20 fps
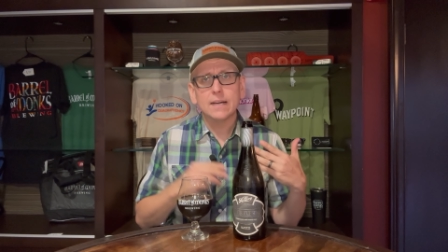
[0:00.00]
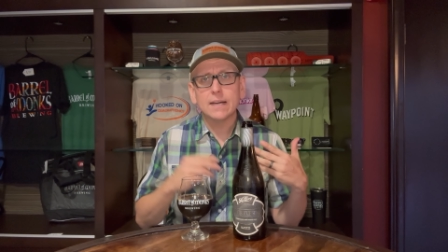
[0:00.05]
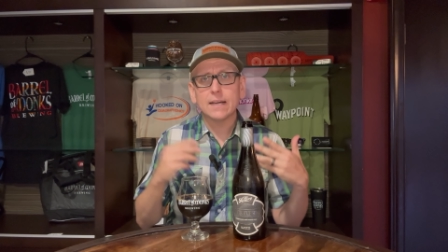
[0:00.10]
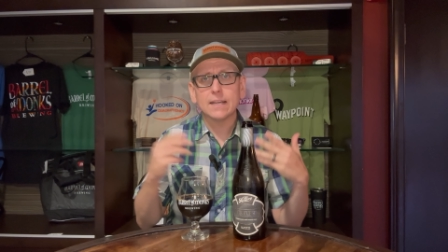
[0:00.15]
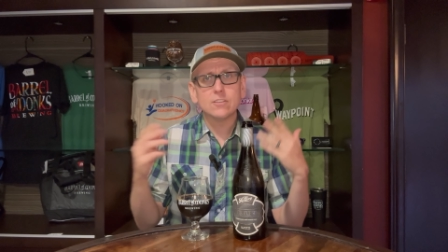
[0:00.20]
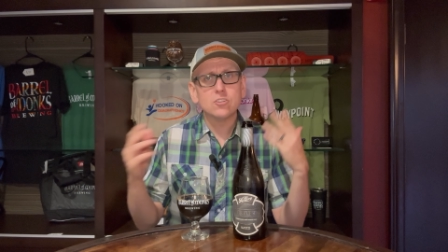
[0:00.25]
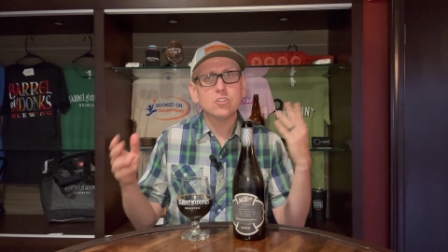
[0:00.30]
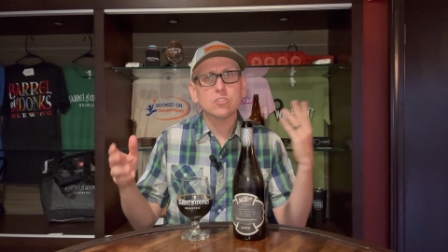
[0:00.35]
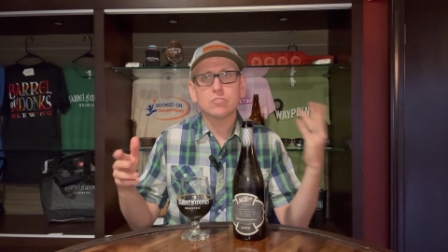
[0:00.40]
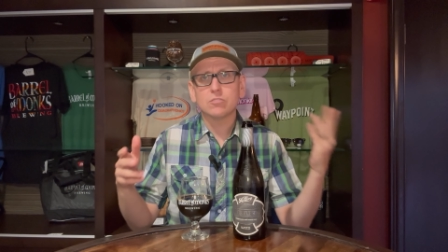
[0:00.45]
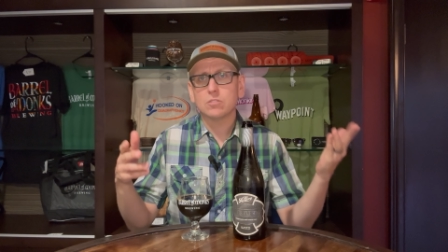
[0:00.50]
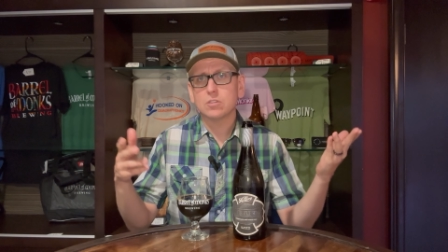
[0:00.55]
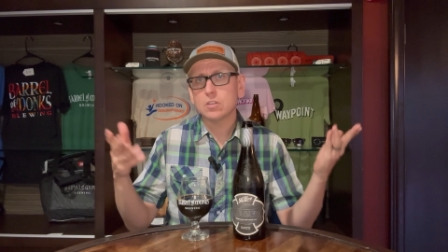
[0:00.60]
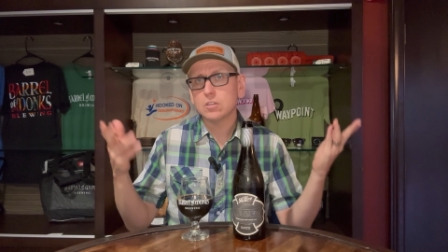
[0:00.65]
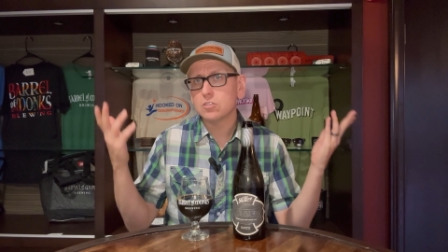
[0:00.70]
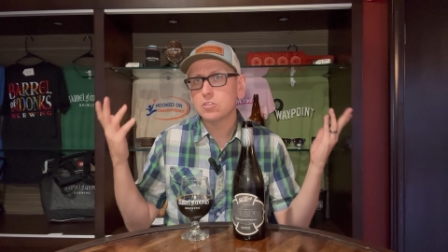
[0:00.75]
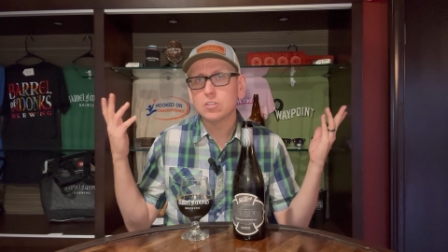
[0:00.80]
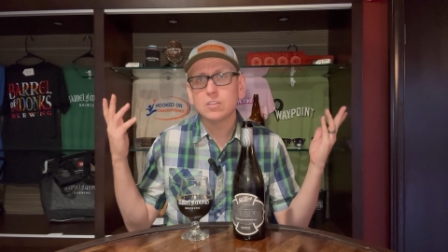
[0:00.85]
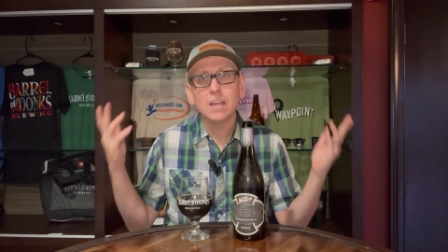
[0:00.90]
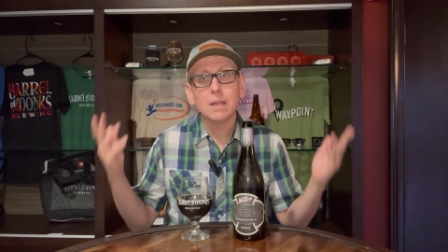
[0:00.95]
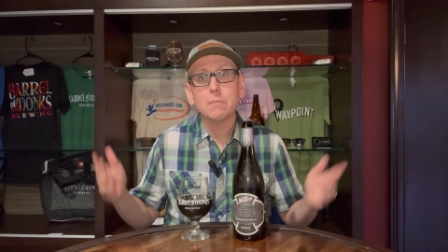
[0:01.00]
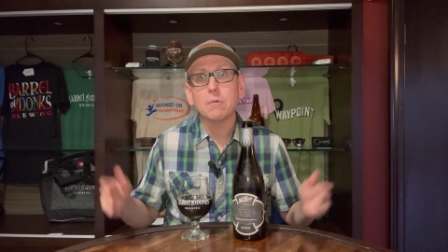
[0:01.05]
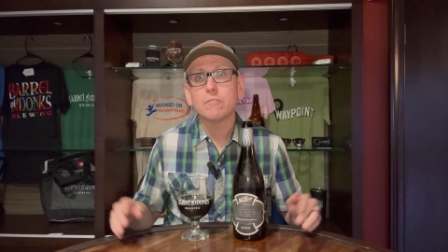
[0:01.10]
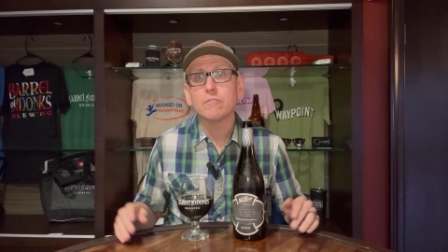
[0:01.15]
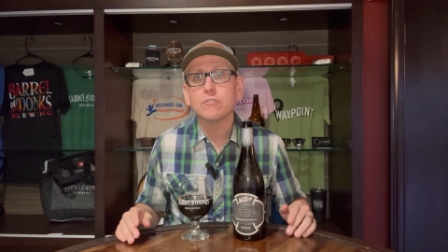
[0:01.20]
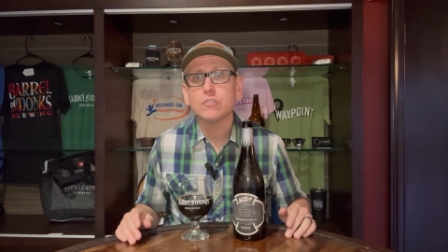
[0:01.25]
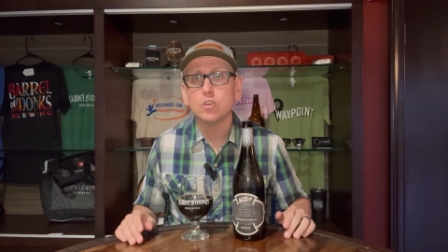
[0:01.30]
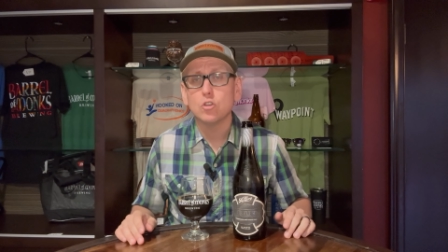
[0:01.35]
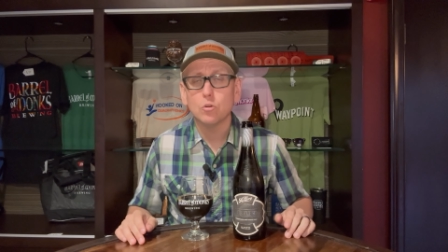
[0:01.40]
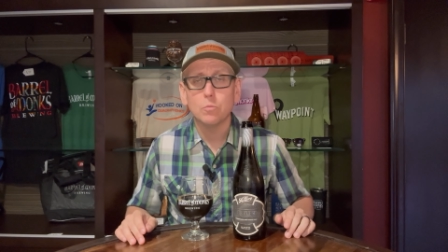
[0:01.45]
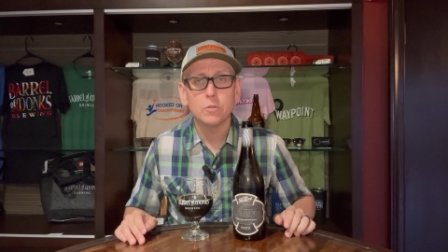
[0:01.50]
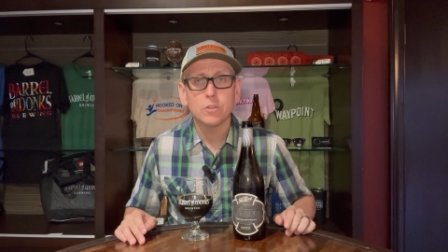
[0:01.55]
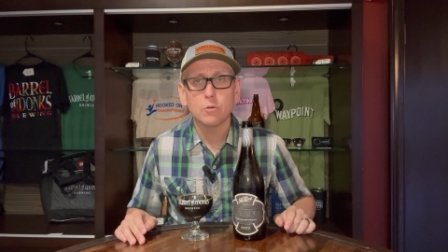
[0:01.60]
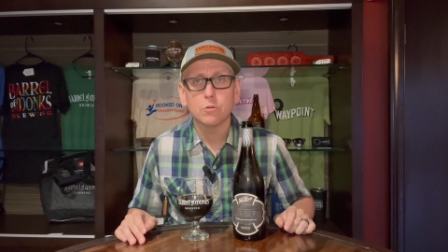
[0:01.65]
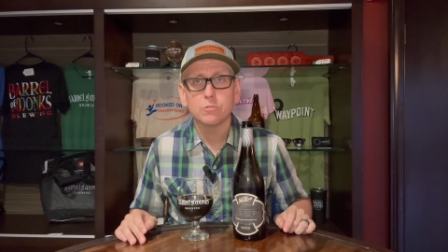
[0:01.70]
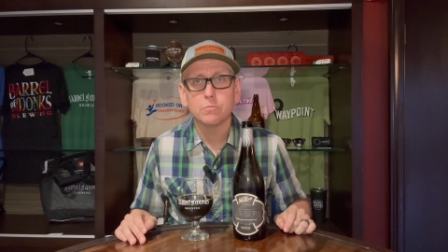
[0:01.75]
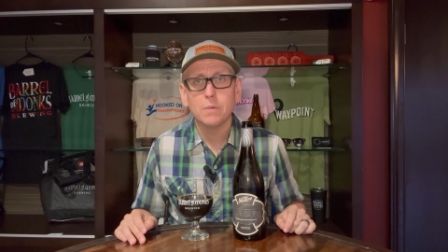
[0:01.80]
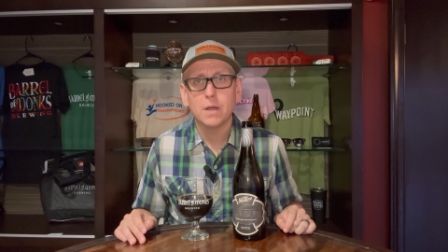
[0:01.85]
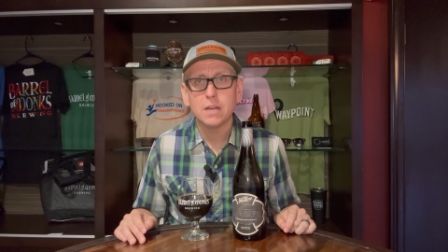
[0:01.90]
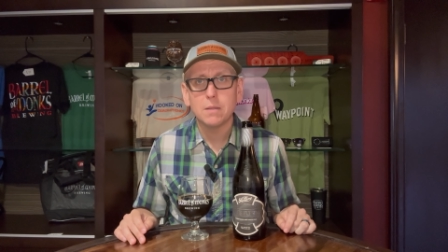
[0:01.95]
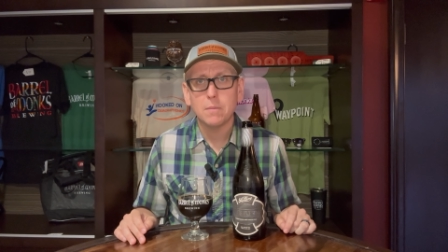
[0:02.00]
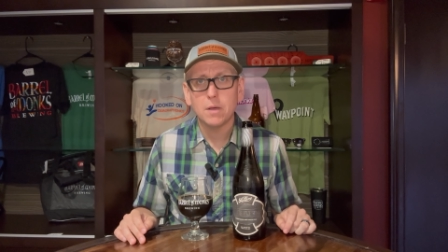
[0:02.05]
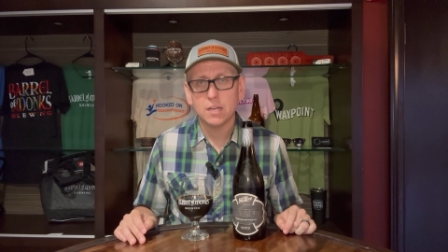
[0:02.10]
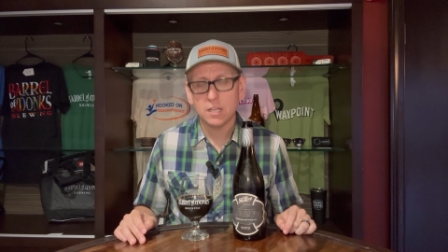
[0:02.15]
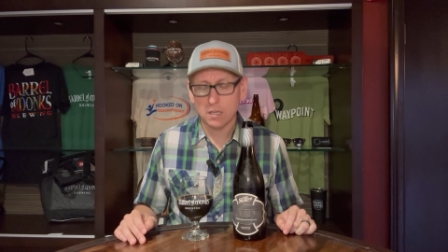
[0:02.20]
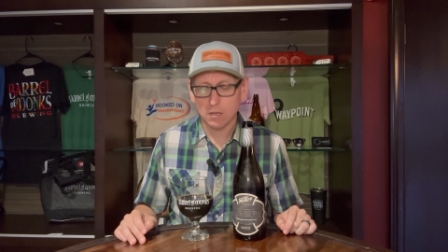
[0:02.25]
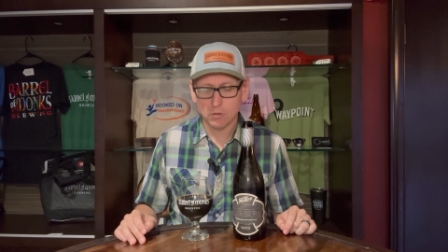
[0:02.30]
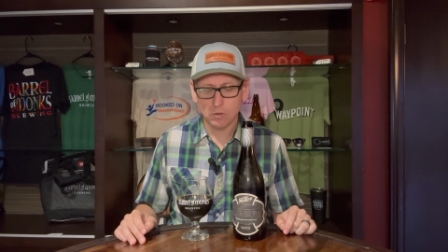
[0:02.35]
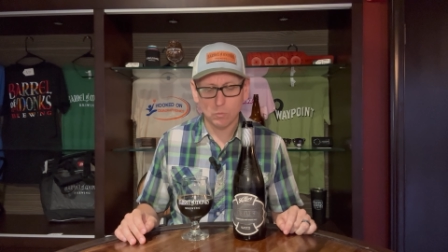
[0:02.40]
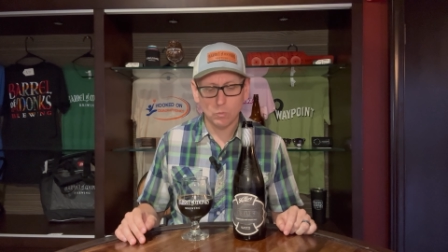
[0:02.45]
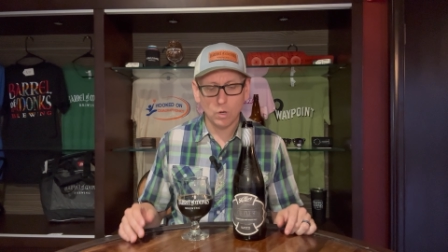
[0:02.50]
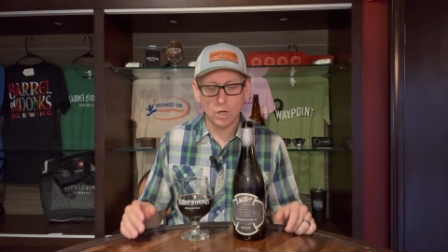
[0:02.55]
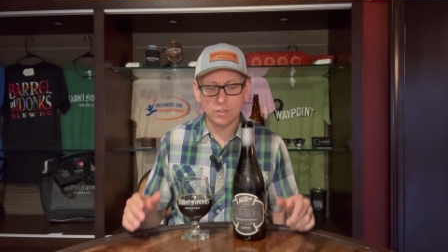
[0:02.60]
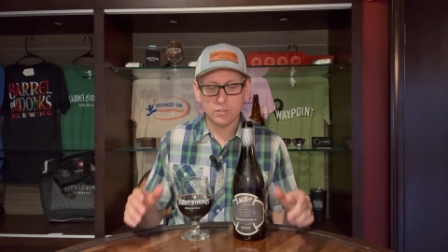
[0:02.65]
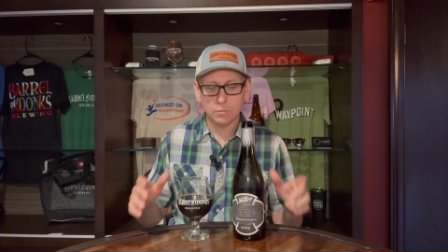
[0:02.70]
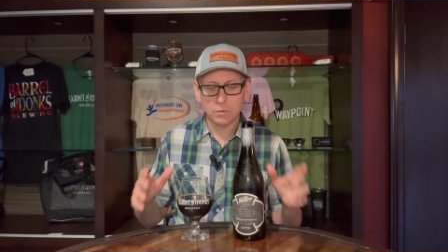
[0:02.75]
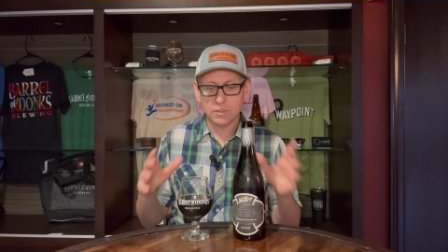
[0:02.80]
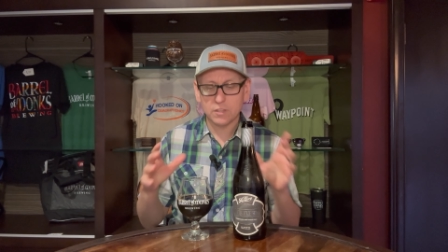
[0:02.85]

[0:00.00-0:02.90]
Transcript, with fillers: uh, just to, to, name a few, but there was many, many other ones.